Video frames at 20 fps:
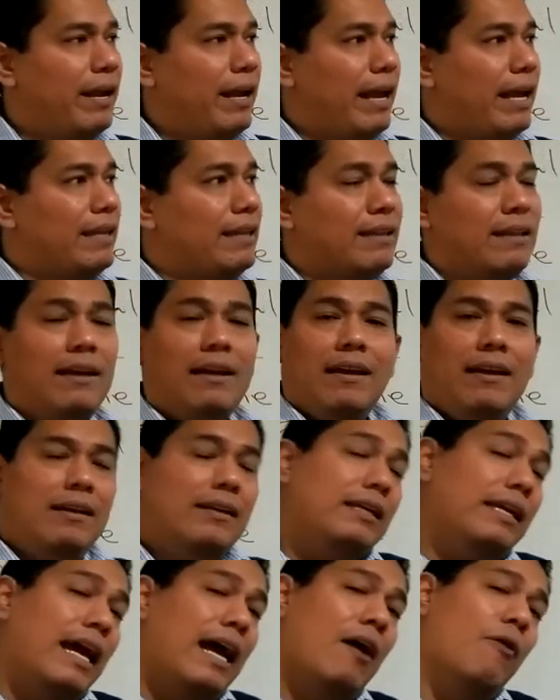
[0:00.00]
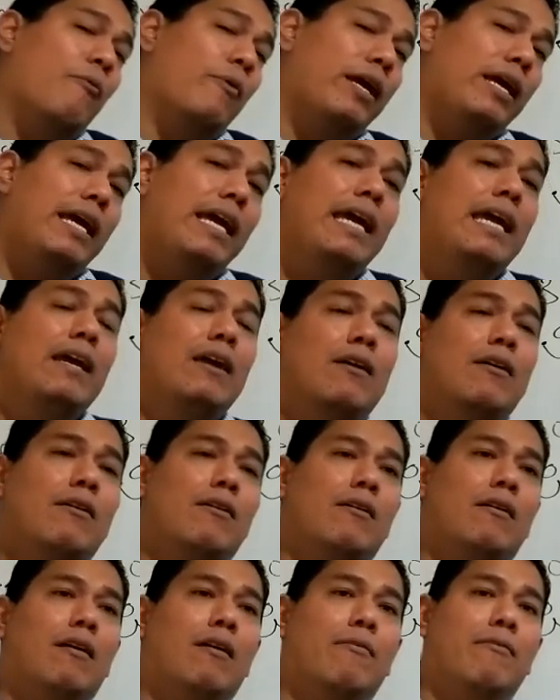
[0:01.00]
And yeah, we hear
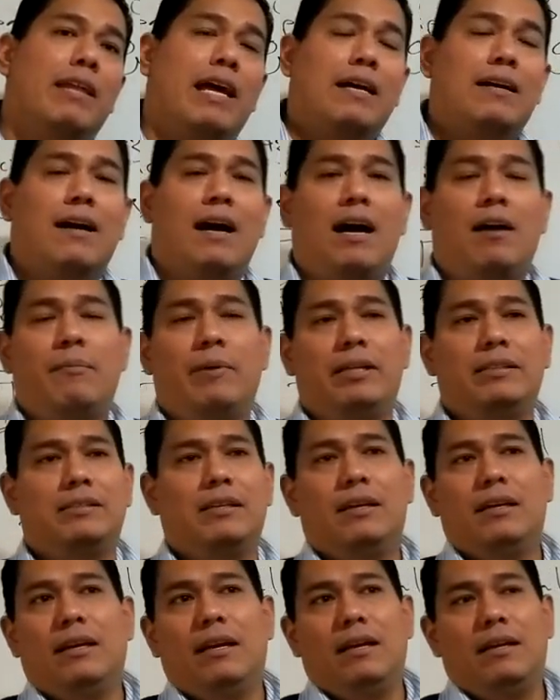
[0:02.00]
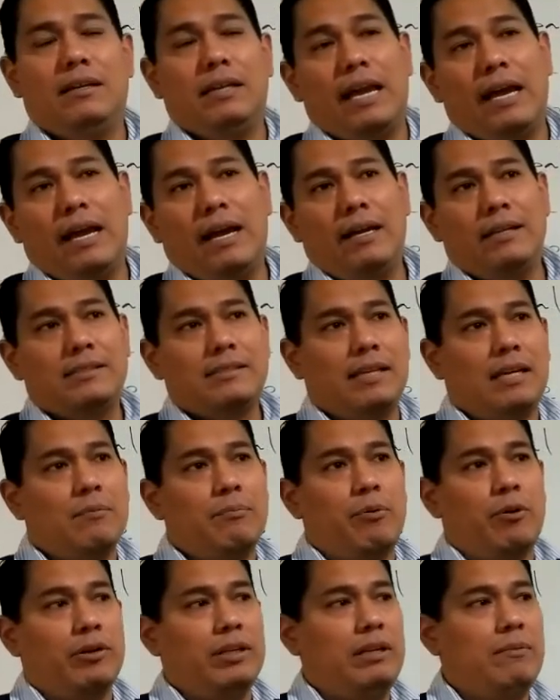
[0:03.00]
of that comment, yeah, it's like
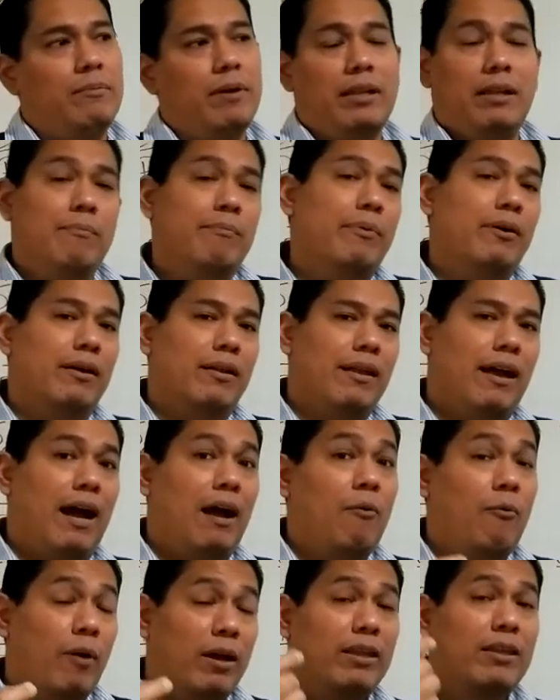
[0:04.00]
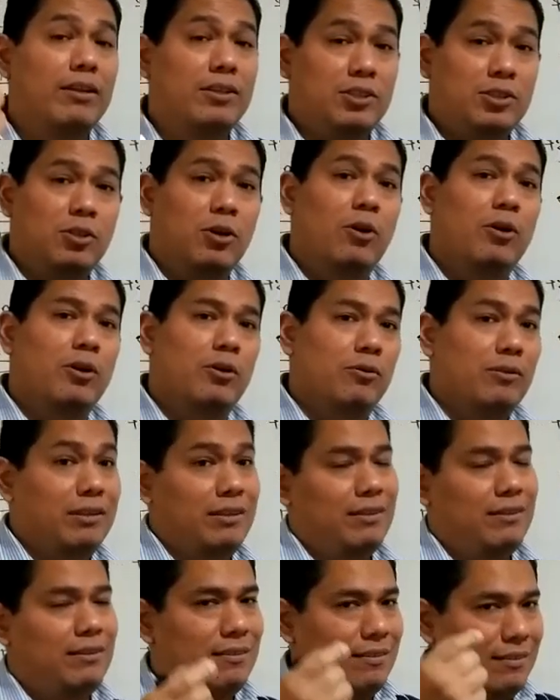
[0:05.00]
burning money, but I wanted to show you,
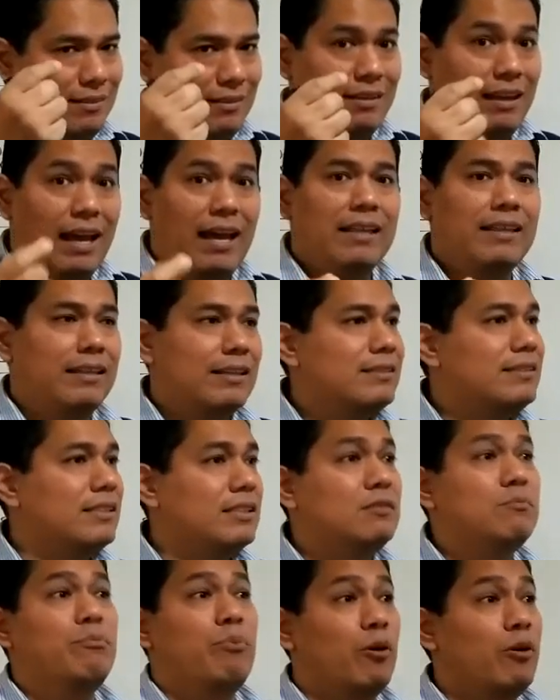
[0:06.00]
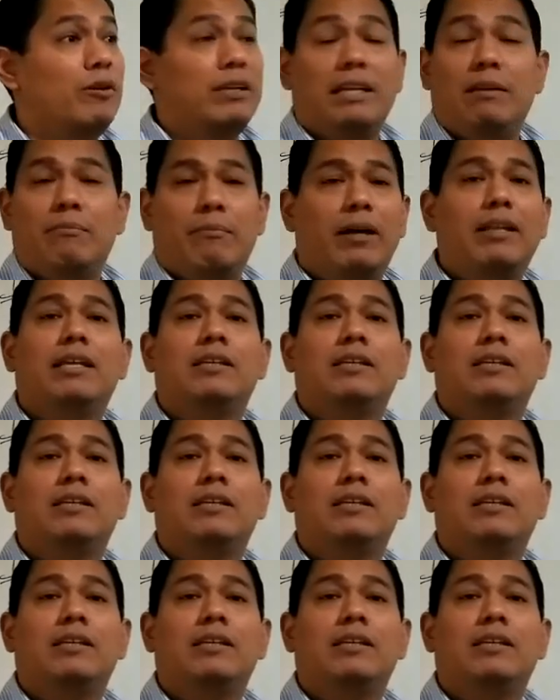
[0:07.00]
yeah, this is burning money.